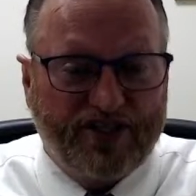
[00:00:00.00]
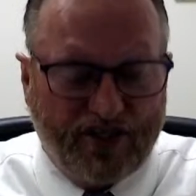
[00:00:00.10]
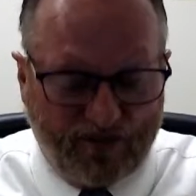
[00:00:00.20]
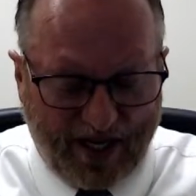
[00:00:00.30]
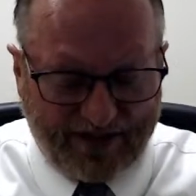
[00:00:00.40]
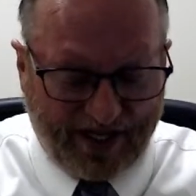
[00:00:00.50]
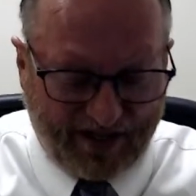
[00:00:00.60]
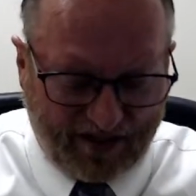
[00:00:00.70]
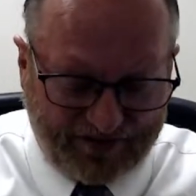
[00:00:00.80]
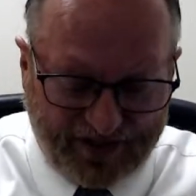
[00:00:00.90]
Write that
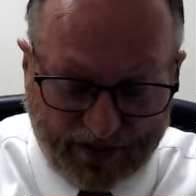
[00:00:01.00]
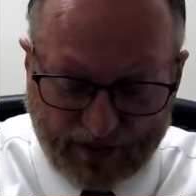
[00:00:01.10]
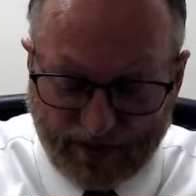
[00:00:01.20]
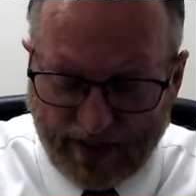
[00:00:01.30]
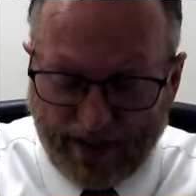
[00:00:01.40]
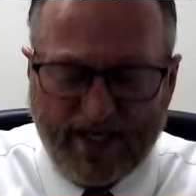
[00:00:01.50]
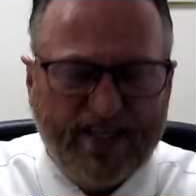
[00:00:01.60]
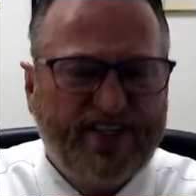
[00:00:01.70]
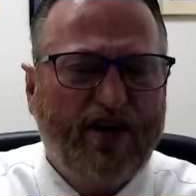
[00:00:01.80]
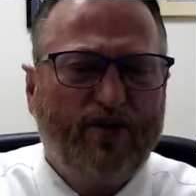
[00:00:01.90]
off too. Is
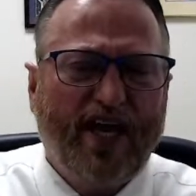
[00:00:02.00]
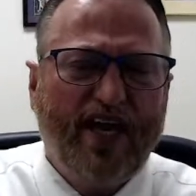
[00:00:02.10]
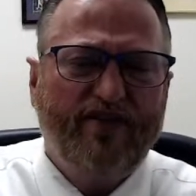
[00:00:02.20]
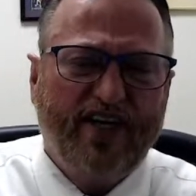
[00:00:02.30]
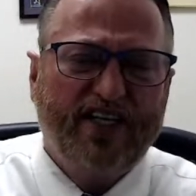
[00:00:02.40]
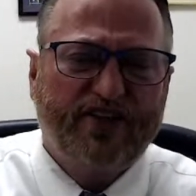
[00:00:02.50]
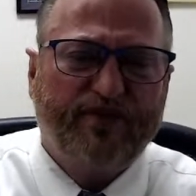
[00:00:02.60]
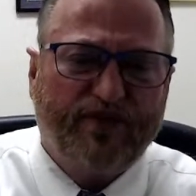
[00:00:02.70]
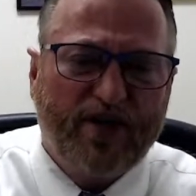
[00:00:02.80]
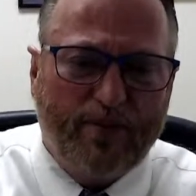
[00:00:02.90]
that okay if you get some
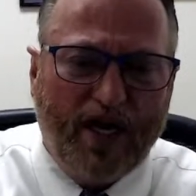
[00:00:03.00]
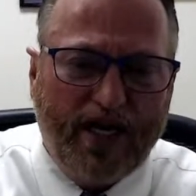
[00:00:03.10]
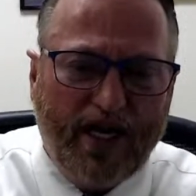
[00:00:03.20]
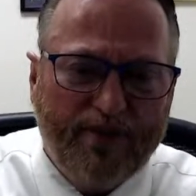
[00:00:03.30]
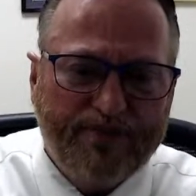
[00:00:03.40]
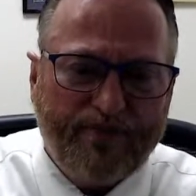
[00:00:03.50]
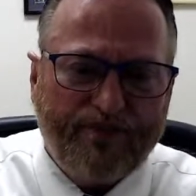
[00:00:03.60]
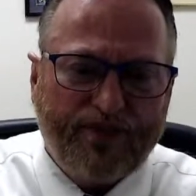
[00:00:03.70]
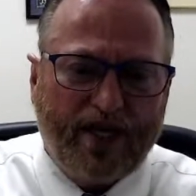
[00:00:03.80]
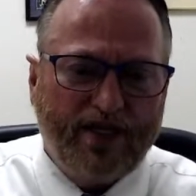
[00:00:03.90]
free money?
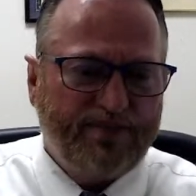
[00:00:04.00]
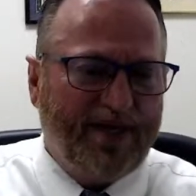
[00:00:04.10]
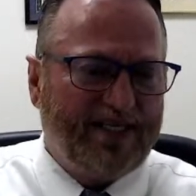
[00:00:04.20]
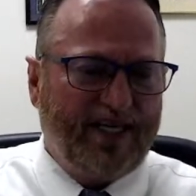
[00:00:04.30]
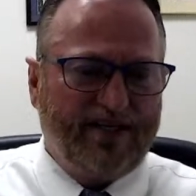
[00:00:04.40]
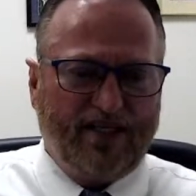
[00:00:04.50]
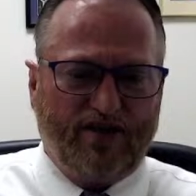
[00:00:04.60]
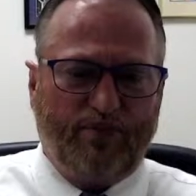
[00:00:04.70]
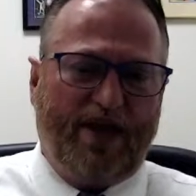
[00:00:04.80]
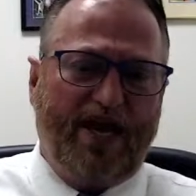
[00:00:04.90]
Just maintain the little
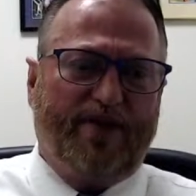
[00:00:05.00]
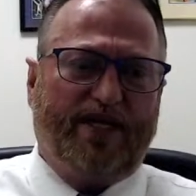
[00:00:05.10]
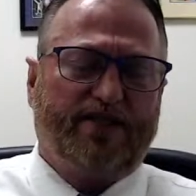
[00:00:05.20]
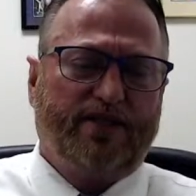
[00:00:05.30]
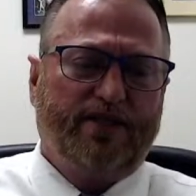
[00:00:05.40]
payment.